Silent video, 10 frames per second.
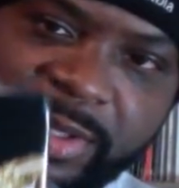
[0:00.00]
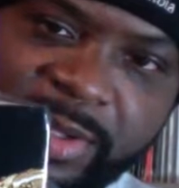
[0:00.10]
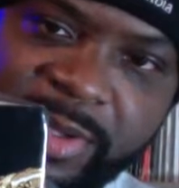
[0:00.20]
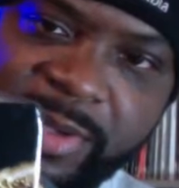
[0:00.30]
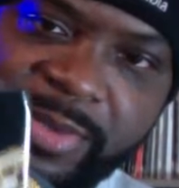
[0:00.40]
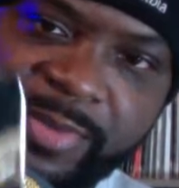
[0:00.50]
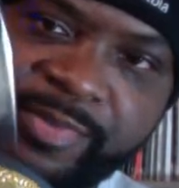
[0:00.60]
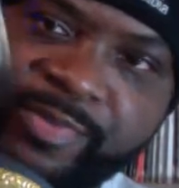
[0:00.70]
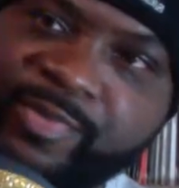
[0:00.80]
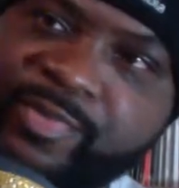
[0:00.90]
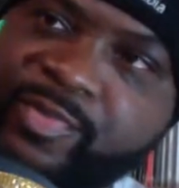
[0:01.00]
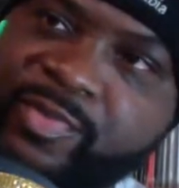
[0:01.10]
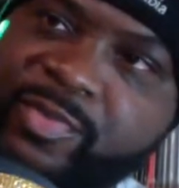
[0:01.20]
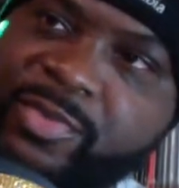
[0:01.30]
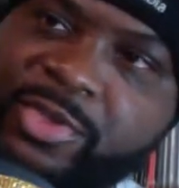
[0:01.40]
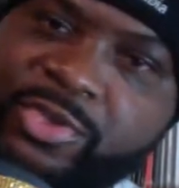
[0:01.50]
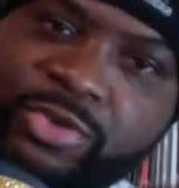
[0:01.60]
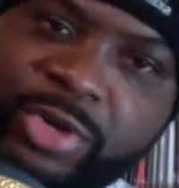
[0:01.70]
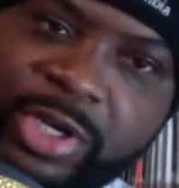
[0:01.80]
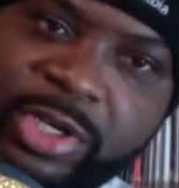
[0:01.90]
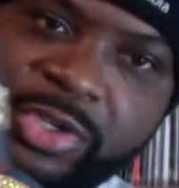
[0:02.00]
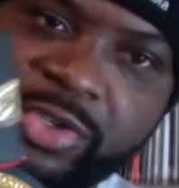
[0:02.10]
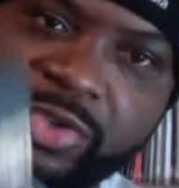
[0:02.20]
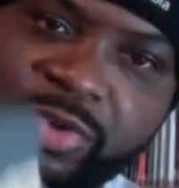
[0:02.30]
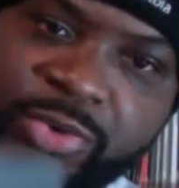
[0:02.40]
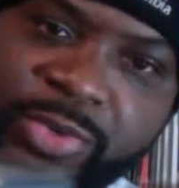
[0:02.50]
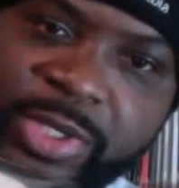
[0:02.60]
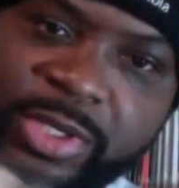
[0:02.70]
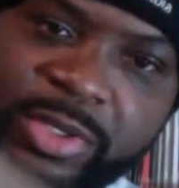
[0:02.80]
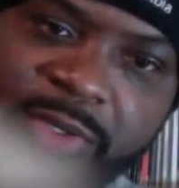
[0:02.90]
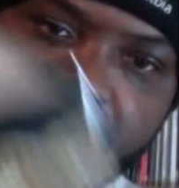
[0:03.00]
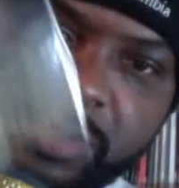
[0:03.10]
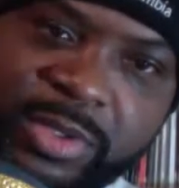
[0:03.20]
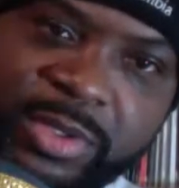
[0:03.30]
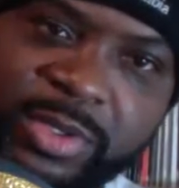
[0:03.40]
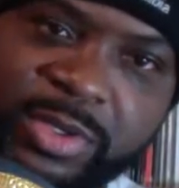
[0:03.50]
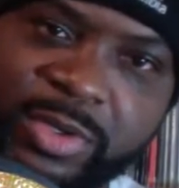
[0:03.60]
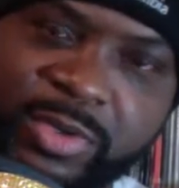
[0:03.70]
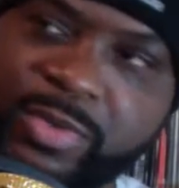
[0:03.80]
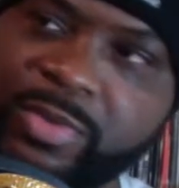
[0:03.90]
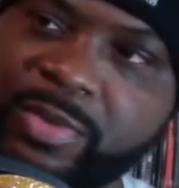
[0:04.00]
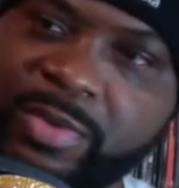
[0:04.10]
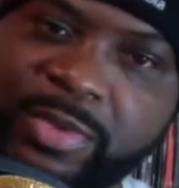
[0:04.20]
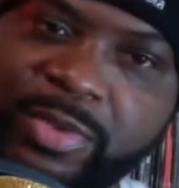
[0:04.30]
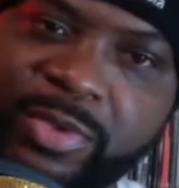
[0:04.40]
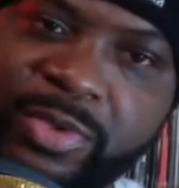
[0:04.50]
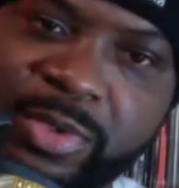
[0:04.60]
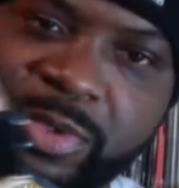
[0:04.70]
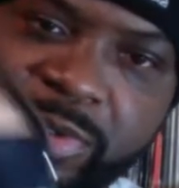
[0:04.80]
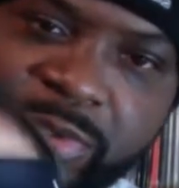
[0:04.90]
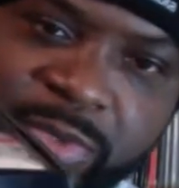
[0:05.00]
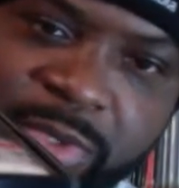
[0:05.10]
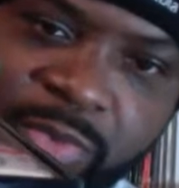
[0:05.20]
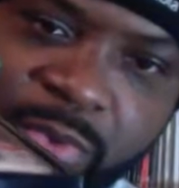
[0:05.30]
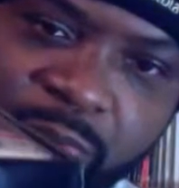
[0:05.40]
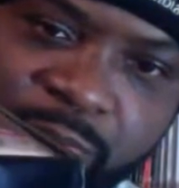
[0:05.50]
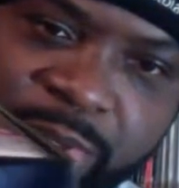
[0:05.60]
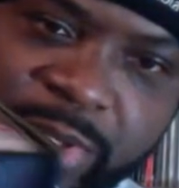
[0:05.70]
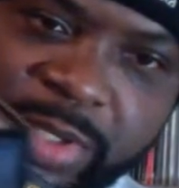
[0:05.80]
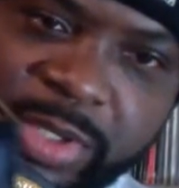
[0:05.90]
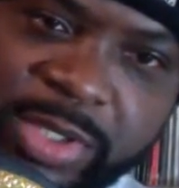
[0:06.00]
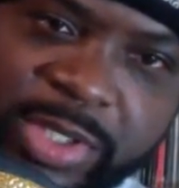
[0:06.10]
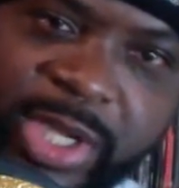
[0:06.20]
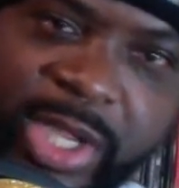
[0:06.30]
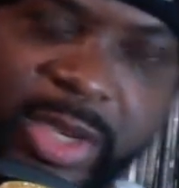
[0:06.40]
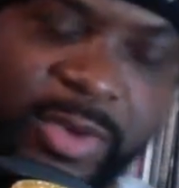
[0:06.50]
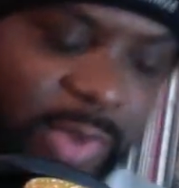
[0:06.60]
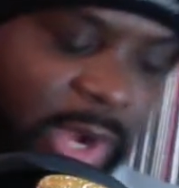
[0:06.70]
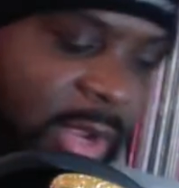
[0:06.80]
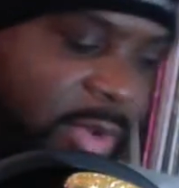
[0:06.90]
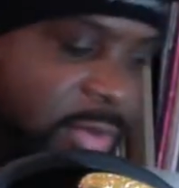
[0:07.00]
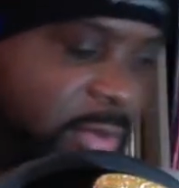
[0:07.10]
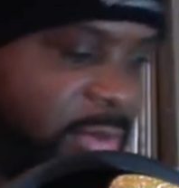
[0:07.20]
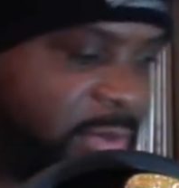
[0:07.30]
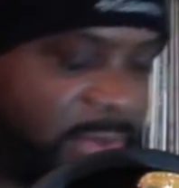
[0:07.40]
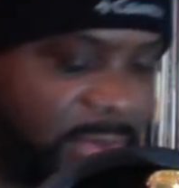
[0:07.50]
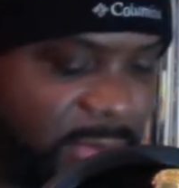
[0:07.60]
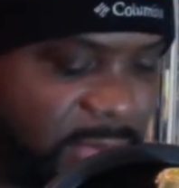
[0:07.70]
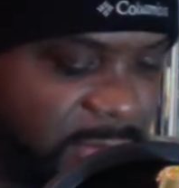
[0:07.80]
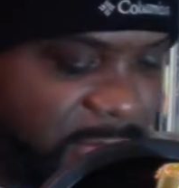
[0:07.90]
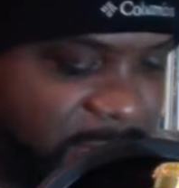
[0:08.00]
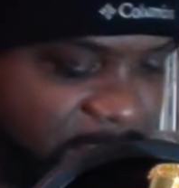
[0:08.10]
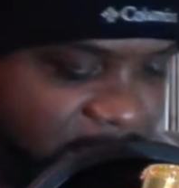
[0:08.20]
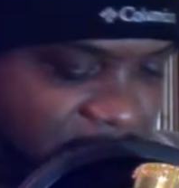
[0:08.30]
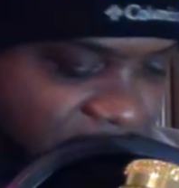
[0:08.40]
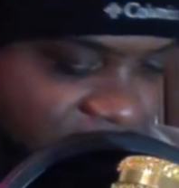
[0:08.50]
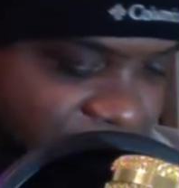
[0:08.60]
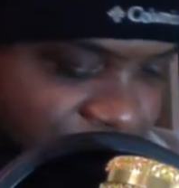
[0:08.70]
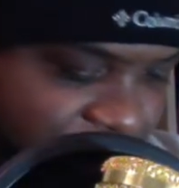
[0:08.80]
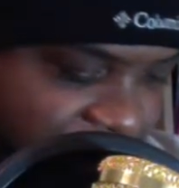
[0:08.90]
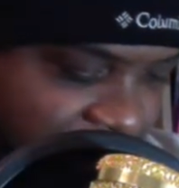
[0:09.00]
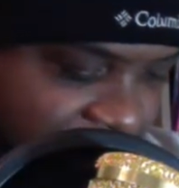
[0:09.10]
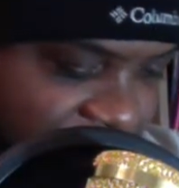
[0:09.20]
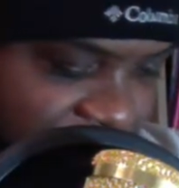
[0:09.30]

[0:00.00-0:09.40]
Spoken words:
um, the truck jewelry, you know, dookie rope chain around the back.